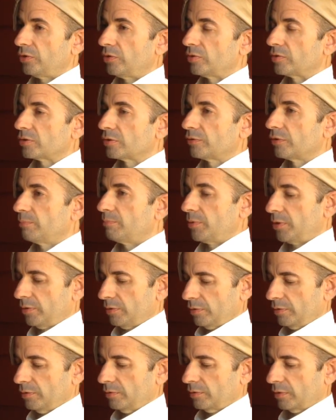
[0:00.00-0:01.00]
use of a
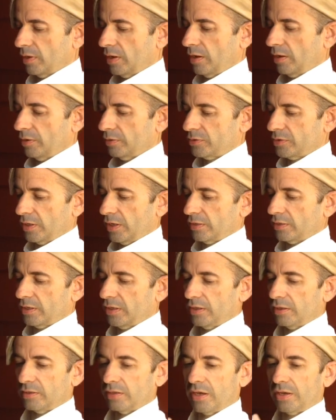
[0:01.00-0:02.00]
mirror, I, I
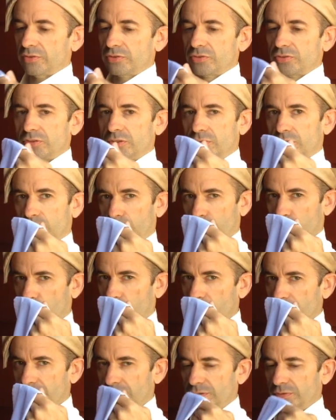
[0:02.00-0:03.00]
take that center
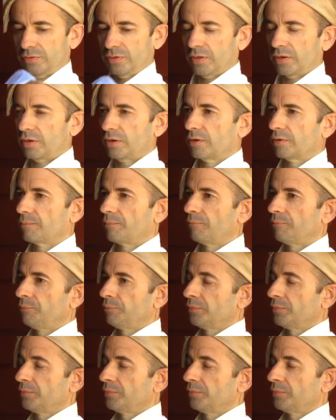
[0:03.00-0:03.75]
portion there